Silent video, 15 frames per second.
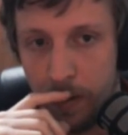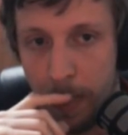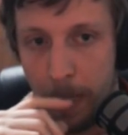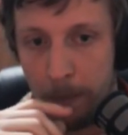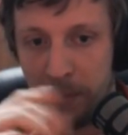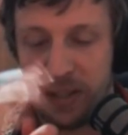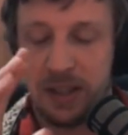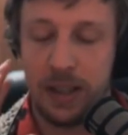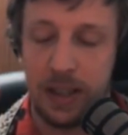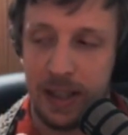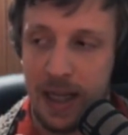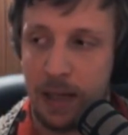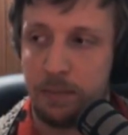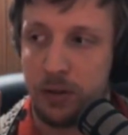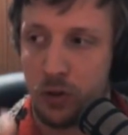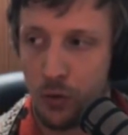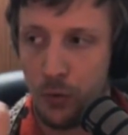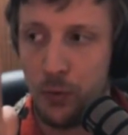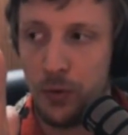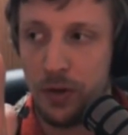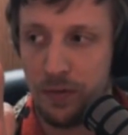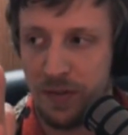Basically, the game's
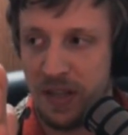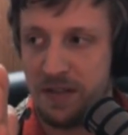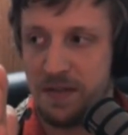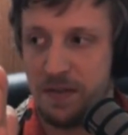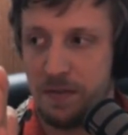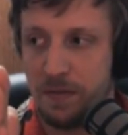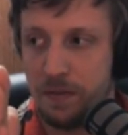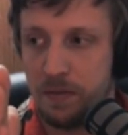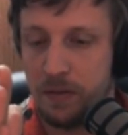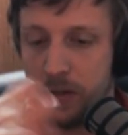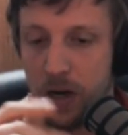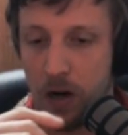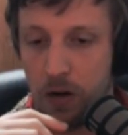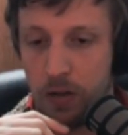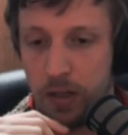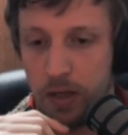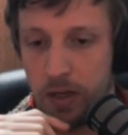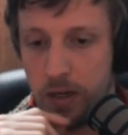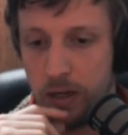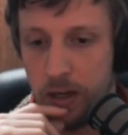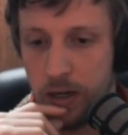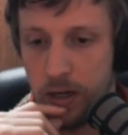too defensive currently.
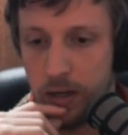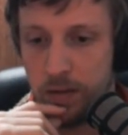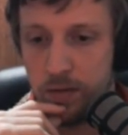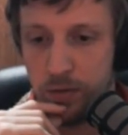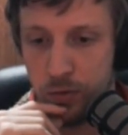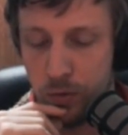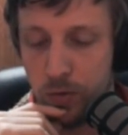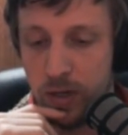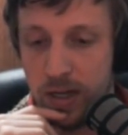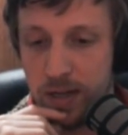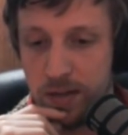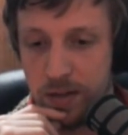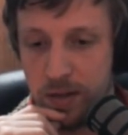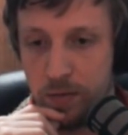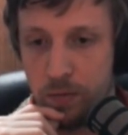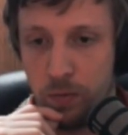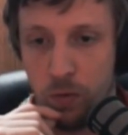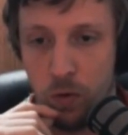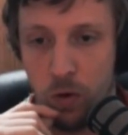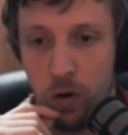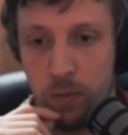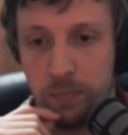It's too easy
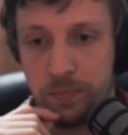for